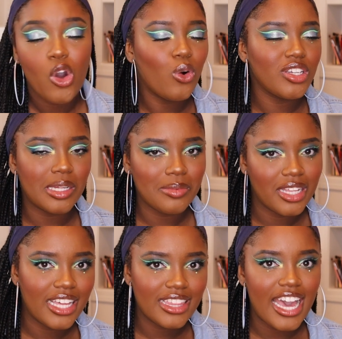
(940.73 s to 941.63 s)
or something
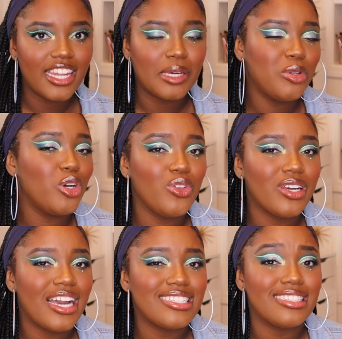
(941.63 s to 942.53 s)
like that. Let me know if you
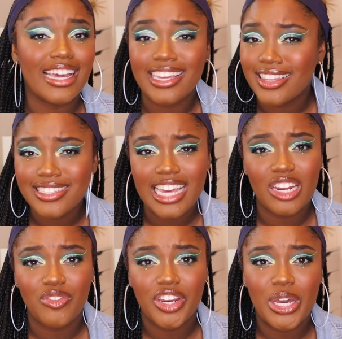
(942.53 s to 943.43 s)
guys like these
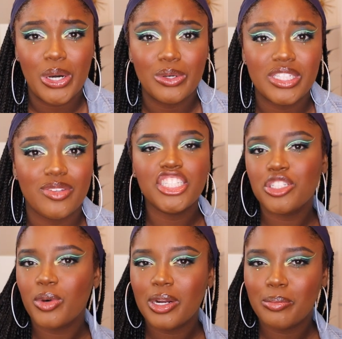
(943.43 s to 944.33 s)
kind of videos. I
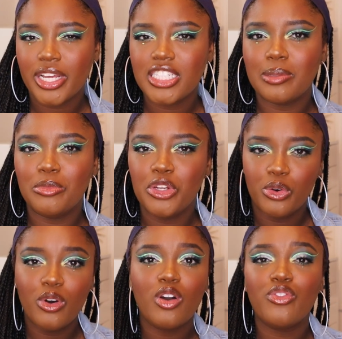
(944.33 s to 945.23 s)
just wanna bring some
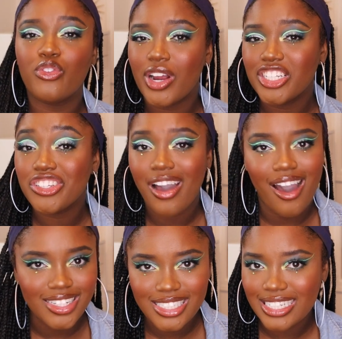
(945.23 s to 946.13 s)
new, fresh
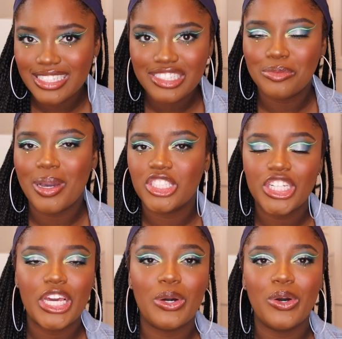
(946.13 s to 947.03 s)
content to my
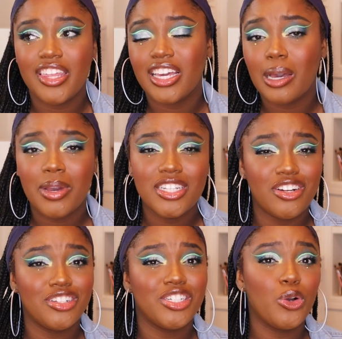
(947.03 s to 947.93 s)
channel. I think I might
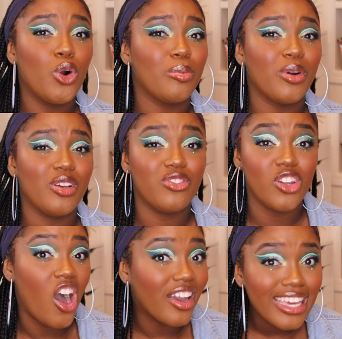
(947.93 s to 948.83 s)
start to incorporate
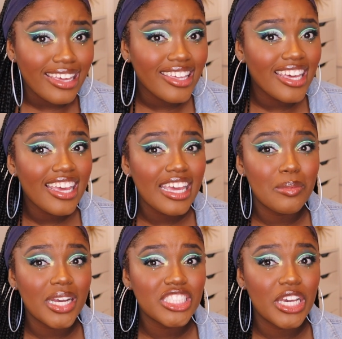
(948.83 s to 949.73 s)
vlogging in
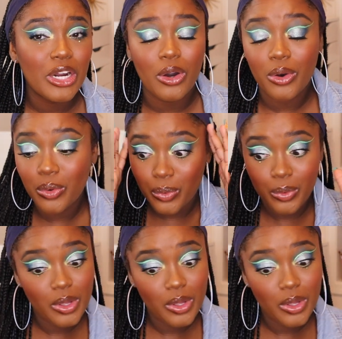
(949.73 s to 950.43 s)
my channel.